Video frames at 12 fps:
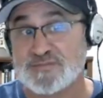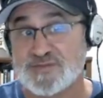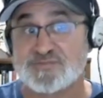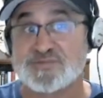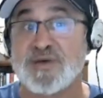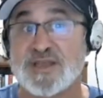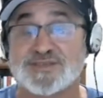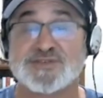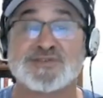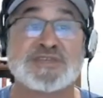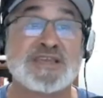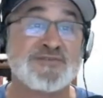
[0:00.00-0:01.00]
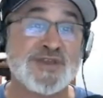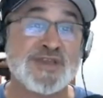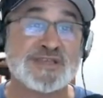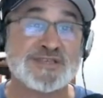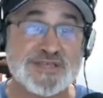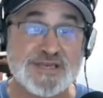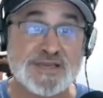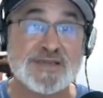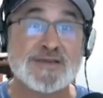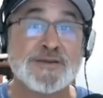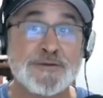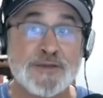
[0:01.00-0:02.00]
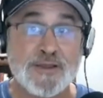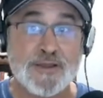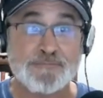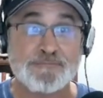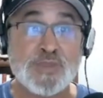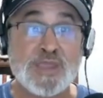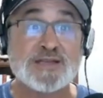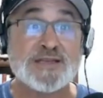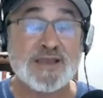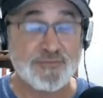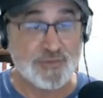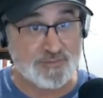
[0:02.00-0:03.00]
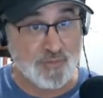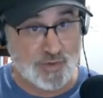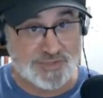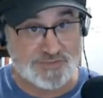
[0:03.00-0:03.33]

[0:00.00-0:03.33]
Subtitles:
some spots on defense, um, definitely more